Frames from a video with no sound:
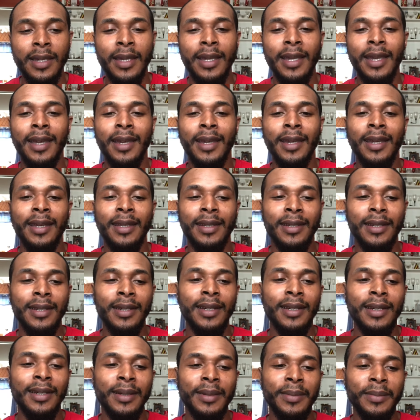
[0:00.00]
And
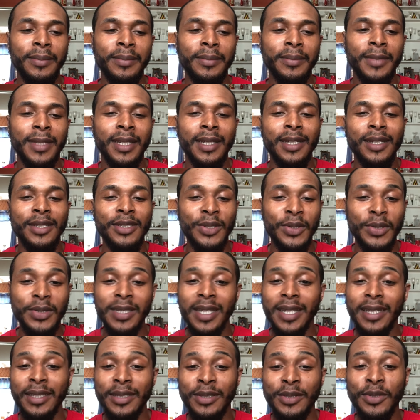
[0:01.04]
so it's
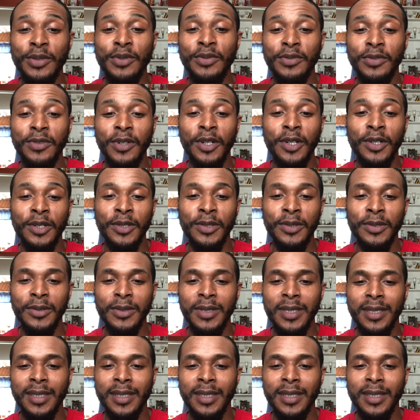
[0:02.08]
like a twofold